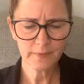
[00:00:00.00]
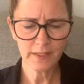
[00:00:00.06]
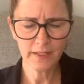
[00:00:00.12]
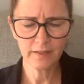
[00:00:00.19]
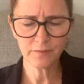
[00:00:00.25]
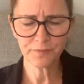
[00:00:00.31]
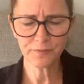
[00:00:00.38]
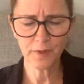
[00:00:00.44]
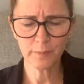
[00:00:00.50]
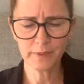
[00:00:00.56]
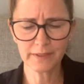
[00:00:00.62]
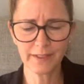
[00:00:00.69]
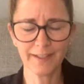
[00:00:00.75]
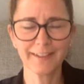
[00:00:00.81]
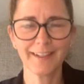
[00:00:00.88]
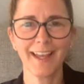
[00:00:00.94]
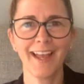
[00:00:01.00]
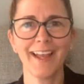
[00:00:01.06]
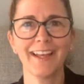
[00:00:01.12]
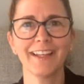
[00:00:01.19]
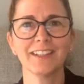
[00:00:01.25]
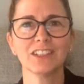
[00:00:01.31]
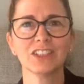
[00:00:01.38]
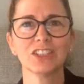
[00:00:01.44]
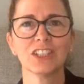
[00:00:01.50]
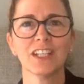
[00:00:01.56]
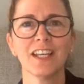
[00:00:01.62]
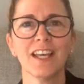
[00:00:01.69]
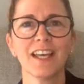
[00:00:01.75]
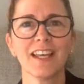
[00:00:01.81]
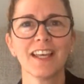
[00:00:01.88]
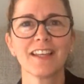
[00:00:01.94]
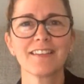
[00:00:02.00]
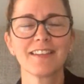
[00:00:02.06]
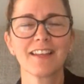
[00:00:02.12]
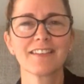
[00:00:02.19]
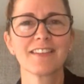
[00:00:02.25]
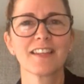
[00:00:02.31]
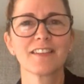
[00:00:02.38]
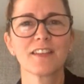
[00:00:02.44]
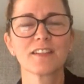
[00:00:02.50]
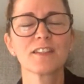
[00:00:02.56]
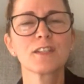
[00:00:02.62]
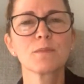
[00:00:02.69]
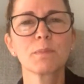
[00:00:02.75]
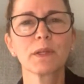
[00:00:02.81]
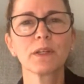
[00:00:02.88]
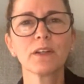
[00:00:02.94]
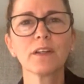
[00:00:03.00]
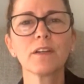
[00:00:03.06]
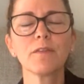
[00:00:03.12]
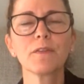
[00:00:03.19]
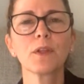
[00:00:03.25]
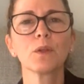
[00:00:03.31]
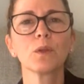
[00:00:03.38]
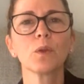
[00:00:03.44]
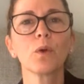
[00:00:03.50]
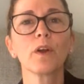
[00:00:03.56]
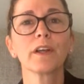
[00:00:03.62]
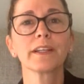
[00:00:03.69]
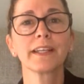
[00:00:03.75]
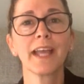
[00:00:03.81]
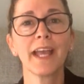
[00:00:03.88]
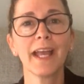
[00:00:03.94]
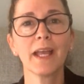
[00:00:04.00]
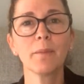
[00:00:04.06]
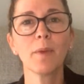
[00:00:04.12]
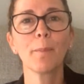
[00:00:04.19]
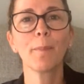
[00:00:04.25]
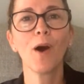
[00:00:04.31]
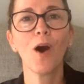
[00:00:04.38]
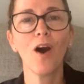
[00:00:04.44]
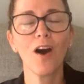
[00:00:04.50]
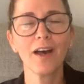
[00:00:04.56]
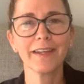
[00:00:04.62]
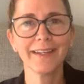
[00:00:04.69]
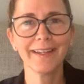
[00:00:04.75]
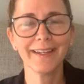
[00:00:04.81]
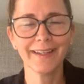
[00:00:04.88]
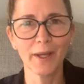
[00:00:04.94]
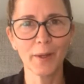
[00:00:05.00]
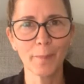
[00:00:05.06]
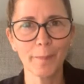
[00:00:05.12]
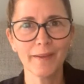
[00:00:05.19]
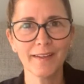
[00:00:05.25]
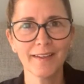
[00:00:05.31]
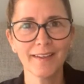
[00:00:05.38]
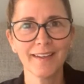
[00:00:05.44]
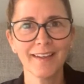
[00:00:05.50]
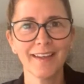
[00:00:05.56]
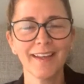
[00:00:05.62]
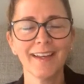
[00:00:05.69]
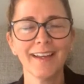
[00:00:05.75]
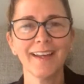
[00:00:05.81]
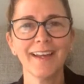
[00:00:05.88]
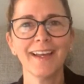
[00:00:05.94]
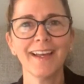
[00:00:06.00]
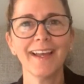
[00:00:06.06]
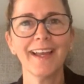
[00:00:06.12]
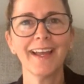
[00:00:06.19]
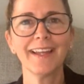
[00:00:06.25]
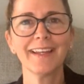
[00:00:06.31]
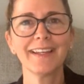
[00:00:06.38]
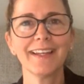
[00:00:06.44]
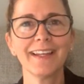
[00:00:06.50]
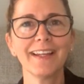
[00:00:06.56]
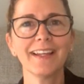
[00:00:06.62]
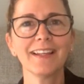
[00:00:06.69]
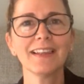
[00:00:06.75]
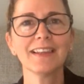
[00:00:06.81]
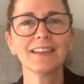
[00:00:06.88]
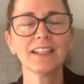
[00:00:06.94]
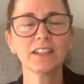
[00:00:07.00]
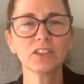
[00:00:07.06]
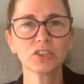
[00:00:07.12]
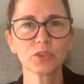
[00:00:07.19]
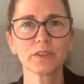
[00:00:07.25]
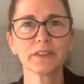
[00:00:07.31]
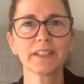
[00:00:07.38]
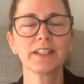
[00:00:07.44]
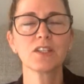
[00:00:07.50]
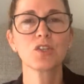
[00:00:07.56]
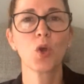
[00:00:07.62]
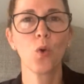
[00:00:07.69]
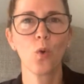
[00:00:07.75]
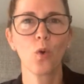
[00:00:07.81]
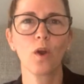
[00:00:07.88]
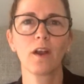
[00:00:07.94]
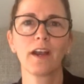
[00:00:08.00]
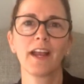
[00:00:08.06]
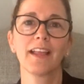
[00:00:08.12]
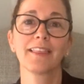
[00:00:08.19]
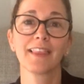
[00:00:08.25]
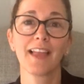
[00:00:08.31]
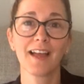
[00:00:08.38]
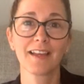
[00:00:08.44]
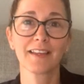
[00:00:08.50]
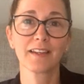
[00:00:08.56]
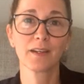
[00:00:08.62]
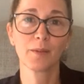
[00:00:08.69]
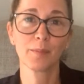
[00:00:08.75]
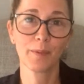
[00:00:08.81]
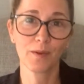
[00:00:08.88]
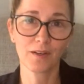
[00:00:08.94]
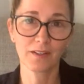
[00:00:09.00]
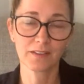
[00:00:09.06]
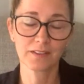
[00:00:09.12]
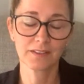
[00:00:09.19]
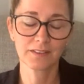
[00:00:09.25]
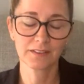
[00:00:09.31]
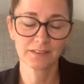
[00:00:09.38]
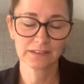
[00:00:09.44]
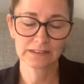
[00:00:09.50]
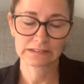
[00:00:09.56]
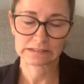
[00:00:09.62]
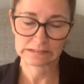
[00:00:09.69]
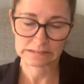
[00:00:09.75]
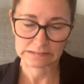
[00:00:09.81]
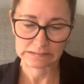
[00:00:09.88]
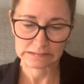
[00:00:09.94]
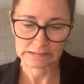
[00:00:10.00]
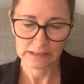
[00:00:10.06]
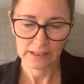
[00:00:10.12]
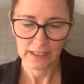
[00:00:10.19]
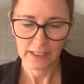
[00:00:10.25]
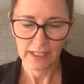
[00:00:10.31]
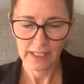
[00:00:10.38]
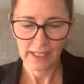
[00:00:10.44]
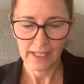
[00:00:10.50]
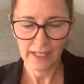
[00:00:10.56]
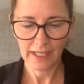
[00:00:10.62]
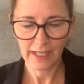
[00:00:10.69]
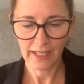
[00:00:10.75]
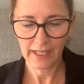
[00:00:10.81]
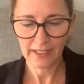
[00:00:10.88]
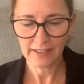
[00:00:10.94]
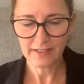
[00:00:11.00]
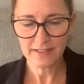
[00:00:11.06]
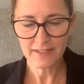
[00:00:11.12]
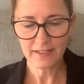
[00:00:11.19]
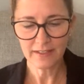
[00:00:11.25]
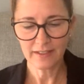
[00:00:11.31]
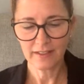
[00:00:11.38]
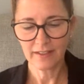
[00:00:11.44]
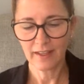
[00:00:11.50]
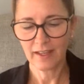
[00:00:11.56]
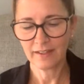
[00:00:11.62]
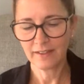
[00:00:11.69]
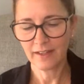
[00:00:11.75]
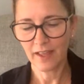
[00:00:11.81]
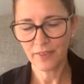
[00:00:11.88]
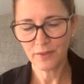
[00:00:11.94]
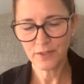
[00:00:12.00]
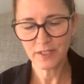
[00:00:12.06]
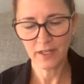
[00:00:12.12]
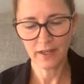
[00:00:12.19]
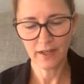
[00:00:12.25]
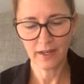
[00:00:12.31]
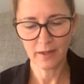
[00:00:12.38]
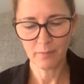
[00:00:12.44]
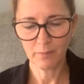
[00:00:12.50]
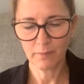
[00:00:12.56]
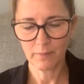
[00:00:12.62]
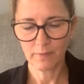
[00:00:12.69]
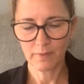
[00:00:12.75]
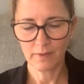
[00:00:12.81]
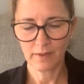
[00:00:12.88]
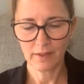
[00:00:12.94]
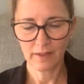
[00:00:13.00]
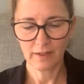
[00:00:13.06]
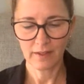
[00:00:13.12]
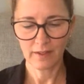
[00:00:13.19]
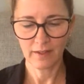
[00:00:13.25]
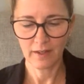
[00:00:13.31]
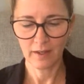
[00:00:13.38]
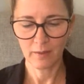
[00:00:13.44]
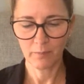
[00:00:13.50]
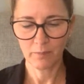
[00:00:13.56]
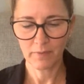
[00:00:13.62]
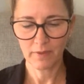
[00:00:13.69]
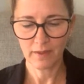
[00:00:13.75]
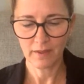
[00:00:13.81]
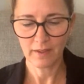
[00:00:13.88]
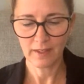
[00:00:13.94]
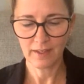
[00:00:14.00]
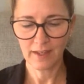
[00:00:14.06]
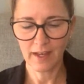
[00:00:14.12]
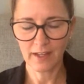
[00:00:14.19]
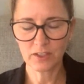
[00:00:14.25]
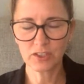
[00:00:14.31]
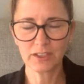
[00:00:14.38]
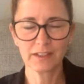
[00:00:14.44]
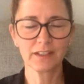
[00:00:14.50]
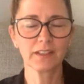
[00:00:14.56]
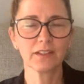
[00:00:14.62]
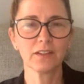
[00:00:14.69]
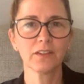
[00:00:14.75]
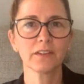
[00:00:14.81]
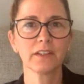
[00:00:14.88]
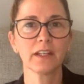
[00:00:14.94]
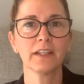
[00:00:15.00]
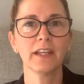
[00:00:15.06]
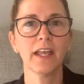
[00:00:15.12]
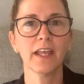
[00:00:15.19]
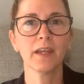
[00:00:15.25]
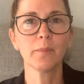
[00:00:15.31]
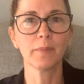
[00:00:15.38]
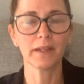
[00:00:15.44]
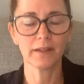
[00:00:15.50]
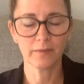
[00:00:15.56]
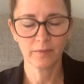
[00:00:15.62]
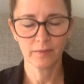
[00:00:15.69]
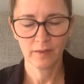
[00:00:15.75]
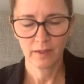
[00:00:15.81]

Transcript: And from a young age, it says that the Spirit of the Lord came upon him and he literally tore a lion apart. And another time, um, he actually killed an enemy.